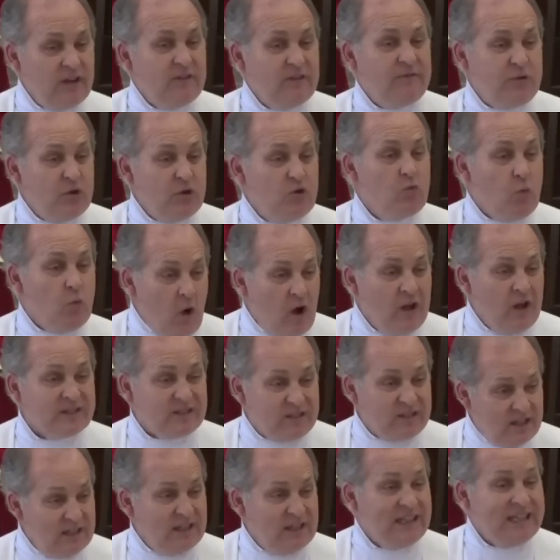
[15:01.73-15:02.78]
if you want
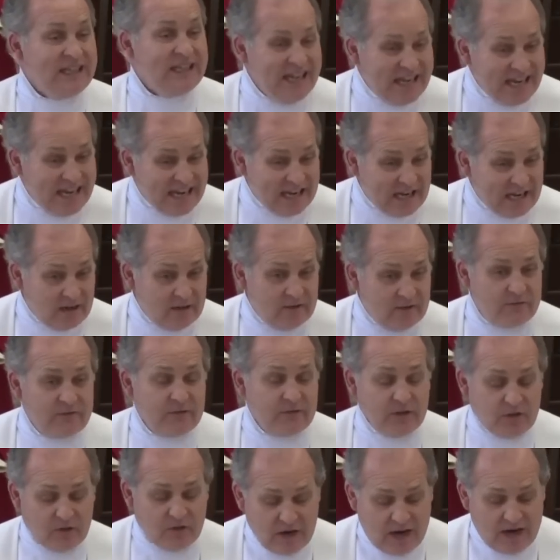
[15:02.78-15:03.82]
to leave
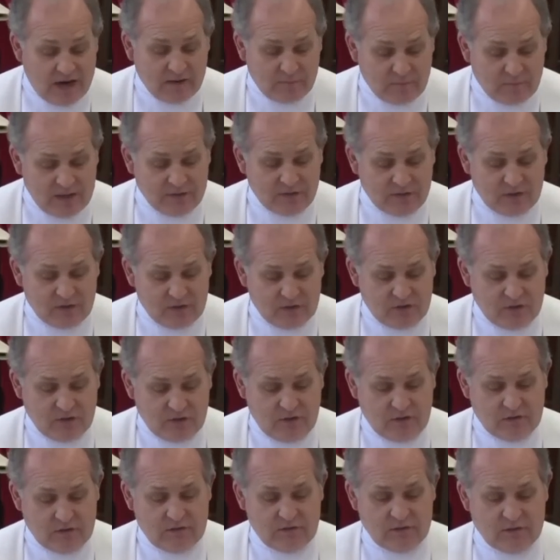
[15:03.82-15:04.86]
the United Methodist
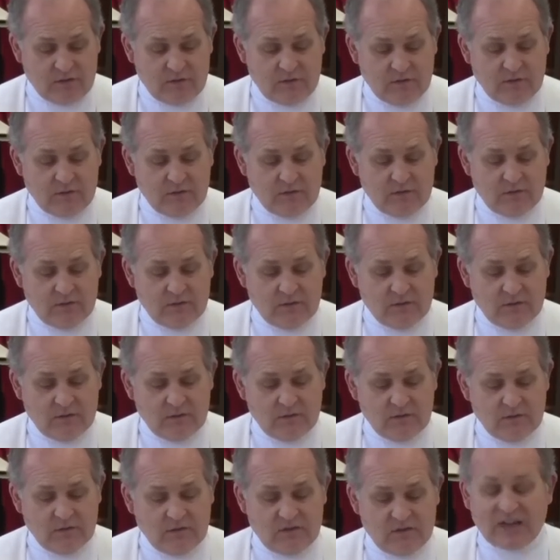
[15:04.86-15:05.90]
Church.
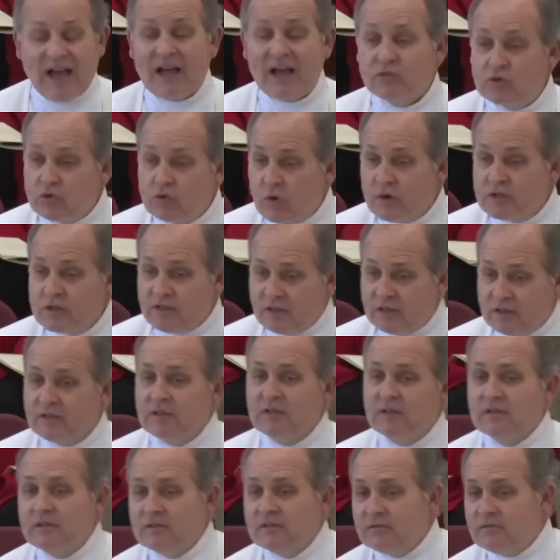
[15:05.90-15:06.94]
In South Georgia,
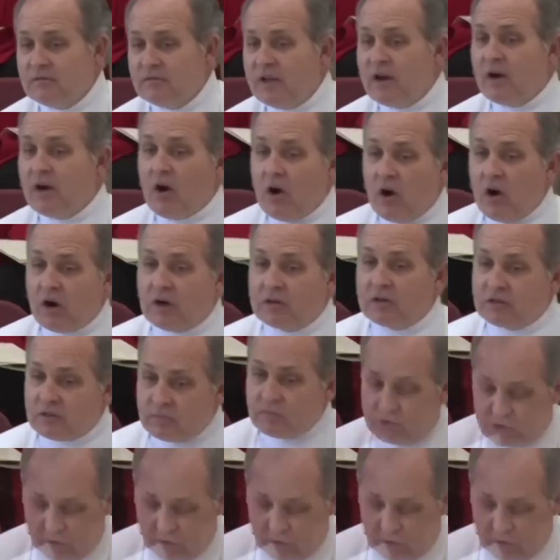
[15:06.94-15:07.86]
there are some